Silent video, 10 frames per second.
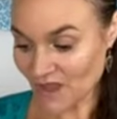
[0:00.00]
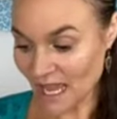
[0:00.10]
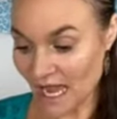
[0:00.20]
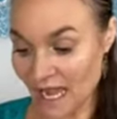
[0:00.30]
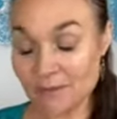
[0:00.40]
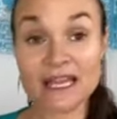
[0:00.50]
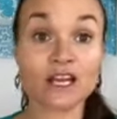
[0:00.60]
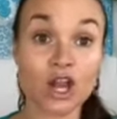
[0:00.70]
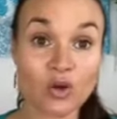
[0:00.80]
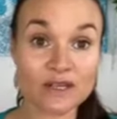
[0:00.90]

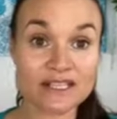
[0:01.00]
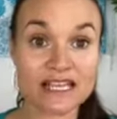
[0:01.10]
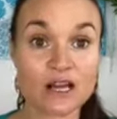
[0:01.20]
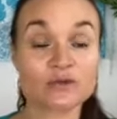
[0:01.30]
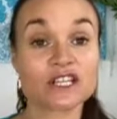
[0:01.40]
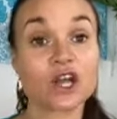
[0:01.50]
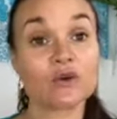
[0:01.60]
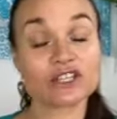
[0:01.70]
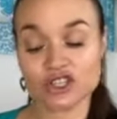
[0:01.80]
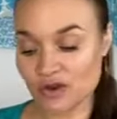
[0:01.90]
It helps
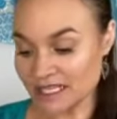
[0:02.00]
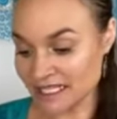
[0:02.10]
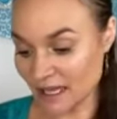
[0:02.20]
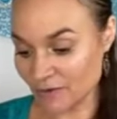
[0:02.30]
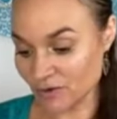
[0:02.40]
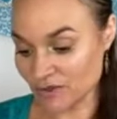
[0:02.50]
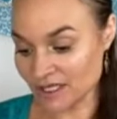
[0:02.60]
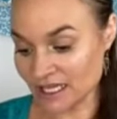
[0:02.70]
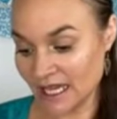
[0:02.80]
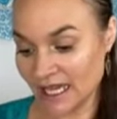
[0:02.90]
lower stress
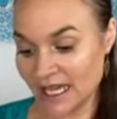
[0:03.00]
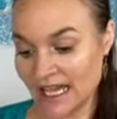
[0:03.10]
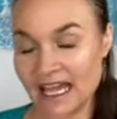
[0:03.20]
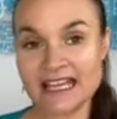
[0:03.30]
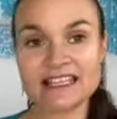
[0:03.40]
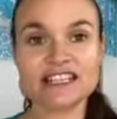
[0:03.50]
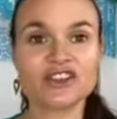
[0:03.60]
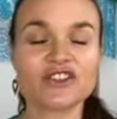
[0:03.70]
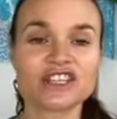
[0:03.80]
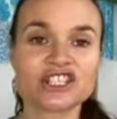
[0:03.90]
levels. And,
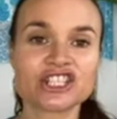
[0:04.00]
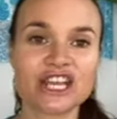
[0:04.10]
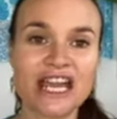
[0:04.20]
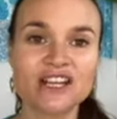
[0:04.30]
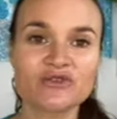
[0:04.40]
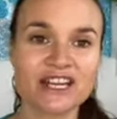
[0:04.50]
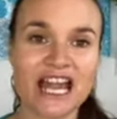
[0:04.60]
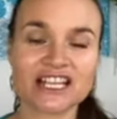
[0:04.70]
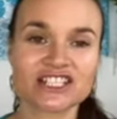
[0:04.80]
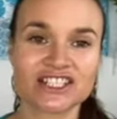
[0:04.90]
you know, the chain
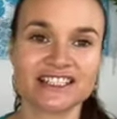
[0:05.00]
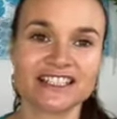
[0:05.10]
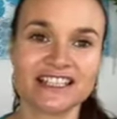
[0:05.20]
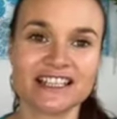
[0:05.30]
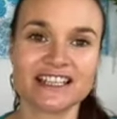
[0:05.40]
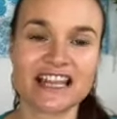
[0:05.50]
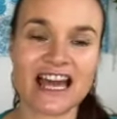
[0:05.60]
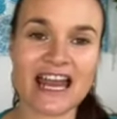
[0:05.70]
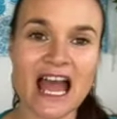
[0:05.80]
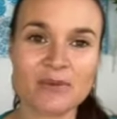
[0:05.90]
reaction
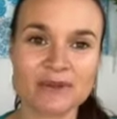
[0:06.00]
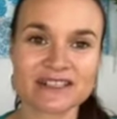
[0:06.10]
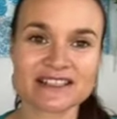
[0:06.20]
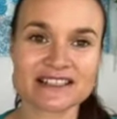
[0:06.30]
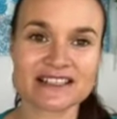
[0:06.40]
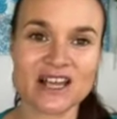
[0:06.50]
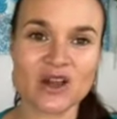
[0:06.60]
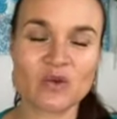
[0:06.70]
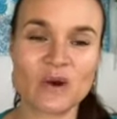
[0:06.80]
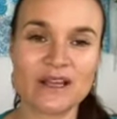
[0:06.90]
that happens
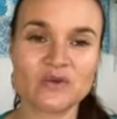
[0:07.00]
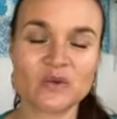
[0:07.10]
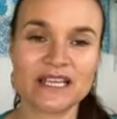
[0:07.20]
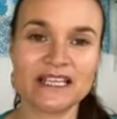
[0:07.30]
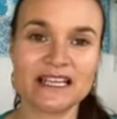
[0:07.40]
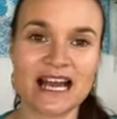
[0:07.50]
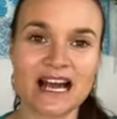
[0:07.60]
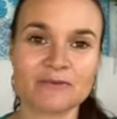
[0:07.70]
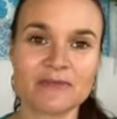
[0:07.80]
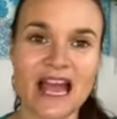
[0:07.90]
when we
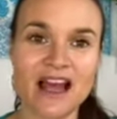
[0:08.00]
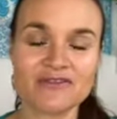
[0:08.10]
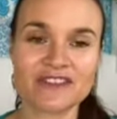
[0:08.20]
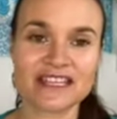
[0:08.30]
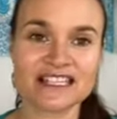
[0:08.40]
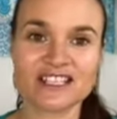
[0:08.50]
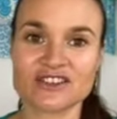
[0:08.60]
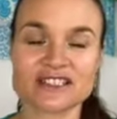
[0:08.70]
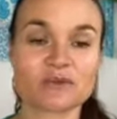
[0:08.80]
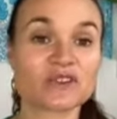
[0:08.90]
have these, you
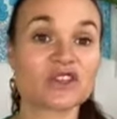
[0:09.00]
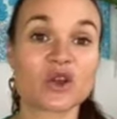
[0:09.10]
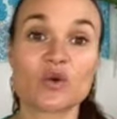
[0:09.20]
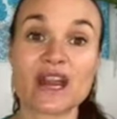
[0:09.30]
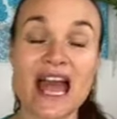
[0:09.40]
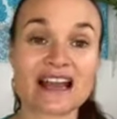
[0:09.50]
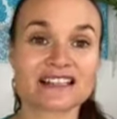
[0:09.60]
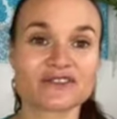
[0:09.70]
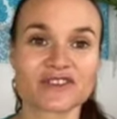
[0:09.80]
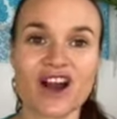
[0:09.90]
know, sometimes they're called
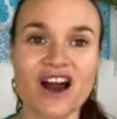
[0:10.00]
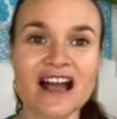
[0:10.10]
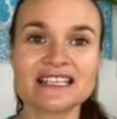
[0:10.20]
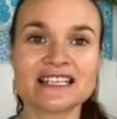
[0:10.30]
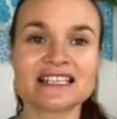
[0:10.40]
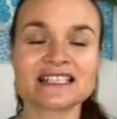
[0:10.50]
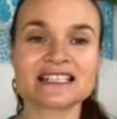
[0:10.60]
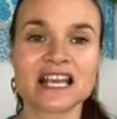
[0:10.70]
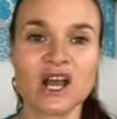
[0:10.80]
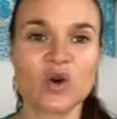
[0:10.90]
acts of
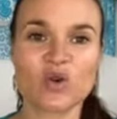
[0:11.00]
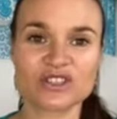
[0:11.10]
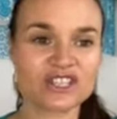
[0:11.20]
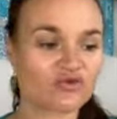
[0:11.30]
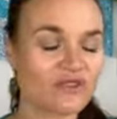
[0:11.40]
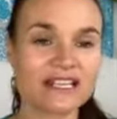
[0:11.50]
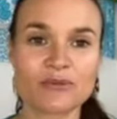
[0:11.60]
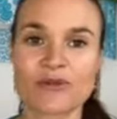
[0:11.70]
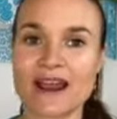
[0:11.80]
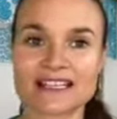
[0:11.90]
kindness, or just really
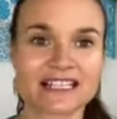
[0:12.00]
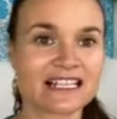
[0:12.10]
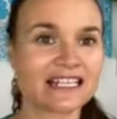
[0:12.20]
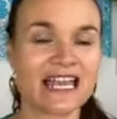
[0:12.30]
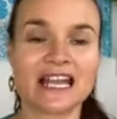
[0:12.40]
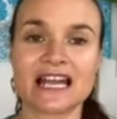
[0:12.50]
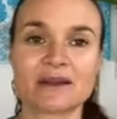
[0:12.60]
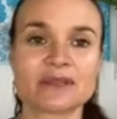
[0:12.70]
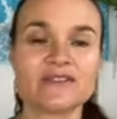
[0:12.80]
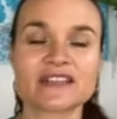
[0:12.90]
practically
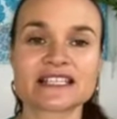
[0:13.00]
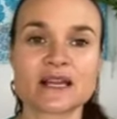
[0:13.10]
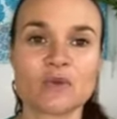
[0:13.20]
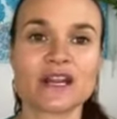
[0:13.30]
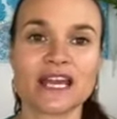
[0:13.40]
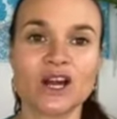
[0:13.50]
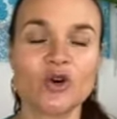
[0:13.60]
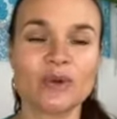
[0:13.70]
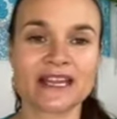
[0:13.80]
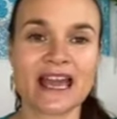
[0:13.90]
giving someone a
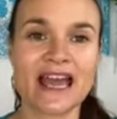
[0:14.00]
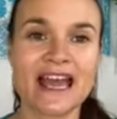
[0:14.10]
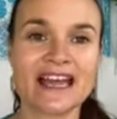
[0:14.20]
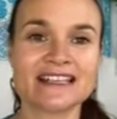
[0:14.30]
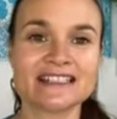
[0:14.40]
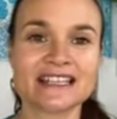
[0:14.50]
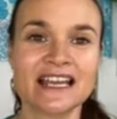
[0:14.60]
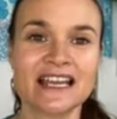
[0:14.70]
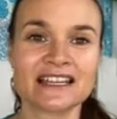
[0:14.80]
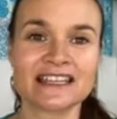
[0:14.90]
helping hand,
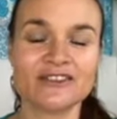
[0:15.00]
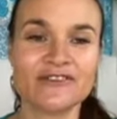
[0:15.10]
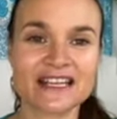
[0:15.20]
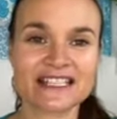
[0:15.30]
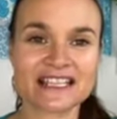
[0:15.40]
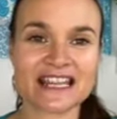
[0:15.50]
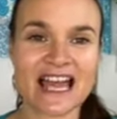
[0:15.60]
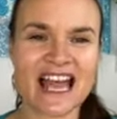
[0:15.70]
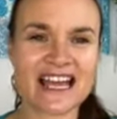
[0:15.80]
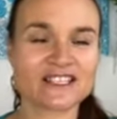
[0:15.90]
the effects that
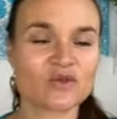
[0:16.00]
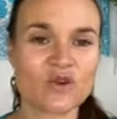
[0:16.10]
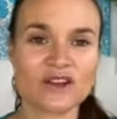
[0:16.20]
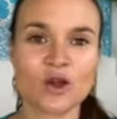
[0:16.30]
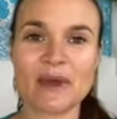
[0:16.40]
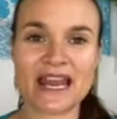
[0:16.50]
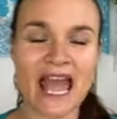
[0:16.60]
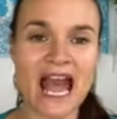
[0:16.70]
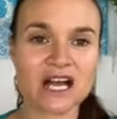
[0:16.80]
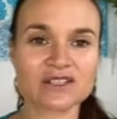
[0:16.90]
that has, no matter
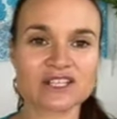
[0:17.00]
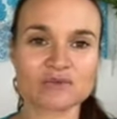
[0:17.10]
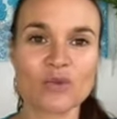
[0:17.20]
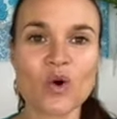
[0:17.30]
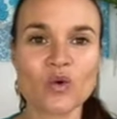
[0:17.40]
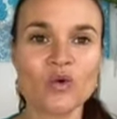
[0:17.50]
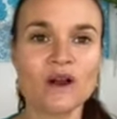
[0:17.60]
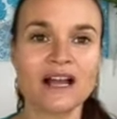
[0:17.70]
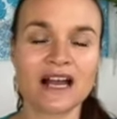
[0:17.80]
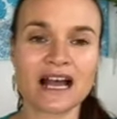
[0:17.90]
how small,
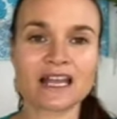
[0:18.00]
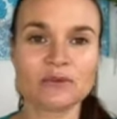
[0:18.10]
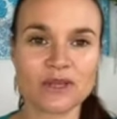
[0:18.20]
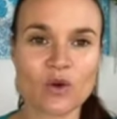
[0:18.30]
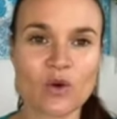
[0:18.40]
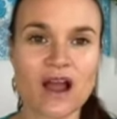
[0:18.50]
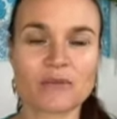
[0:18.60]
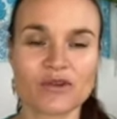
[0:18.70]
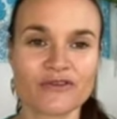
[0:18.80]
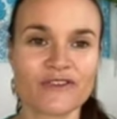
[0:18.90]
can be
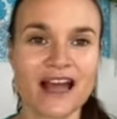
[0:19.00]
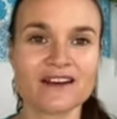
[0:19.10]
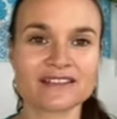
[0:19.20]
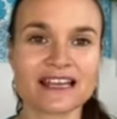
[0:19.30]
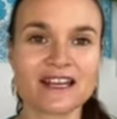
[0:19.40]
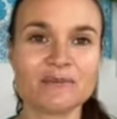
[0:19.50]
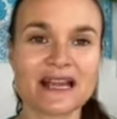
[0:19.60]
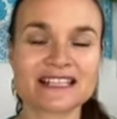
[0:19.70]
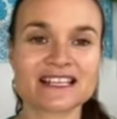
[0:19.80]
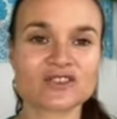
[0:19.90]
quite profound. And it
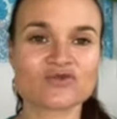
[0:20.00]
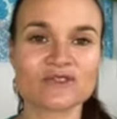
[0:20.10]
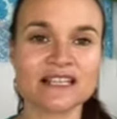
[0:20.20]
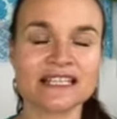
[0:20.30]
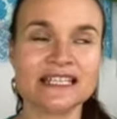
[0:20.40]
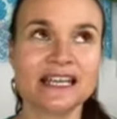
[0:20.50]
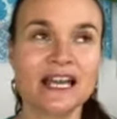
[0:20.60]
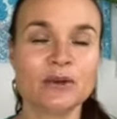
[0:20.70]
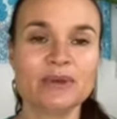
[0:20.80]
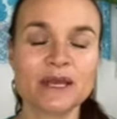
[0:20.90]
makes us really
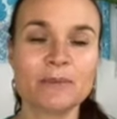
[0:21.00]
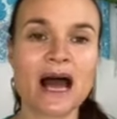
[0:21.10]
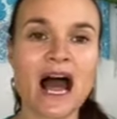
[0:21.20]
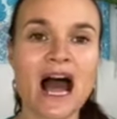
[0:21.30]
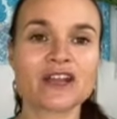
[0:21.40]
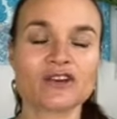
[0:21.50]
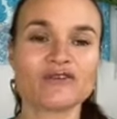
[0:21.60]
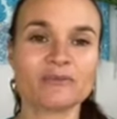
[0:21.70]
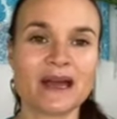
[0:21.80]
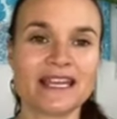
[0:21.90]
be a part
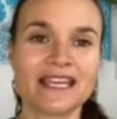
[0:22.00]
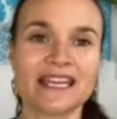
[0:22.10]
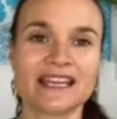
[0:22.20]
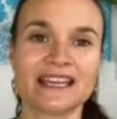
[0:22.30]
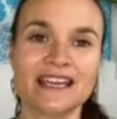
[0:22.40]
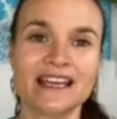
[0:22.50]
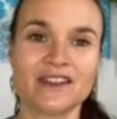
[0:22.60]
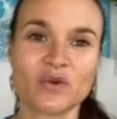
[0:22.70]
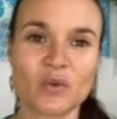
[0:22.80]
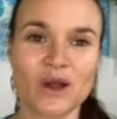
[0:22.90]
of making
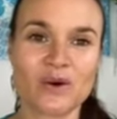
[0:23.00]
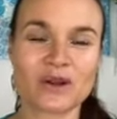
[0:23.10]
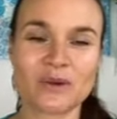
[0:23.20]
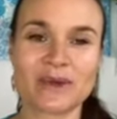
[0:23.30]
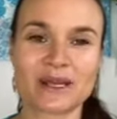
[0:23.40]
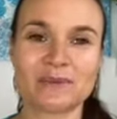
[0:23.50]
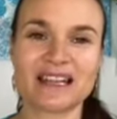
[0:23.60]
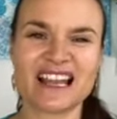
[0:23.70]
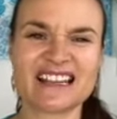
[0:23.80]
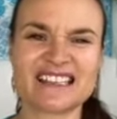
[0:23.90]
the world a better
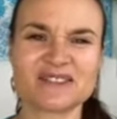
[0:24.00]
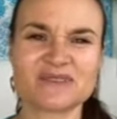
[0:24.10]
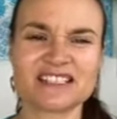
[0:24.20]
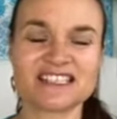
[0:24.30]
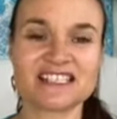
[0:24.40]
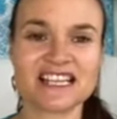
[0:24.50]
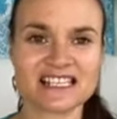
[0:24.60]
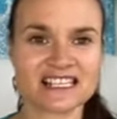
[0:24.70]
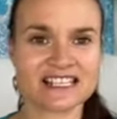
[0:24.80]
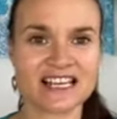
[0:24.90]
place, which is
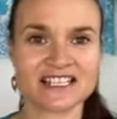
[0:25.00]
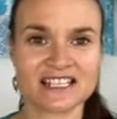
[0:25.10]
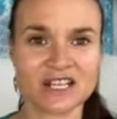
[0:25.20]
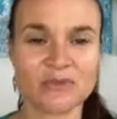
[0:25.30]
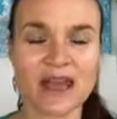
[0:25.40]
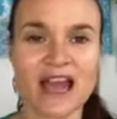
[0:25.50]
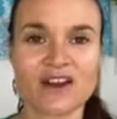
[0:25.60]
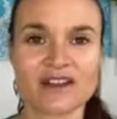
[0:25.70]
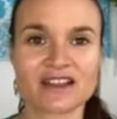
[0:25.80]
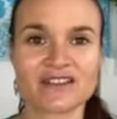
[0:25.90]
just such an
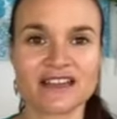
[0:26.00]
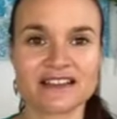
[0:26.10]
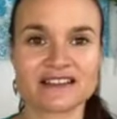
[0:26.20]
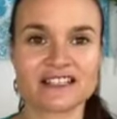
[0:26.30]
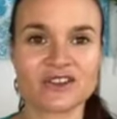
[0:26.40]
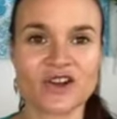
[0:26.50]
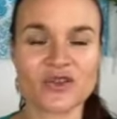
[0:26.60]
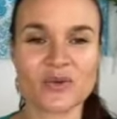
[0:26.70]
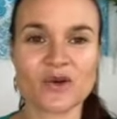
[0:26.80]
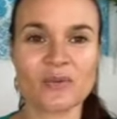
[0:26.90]
empowering thing to know
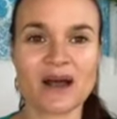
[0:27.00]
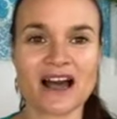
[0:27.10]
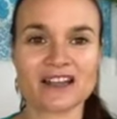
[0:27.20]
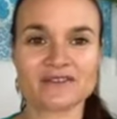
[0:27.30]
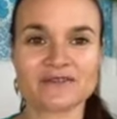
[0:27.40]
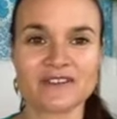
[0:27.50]
that we're a part of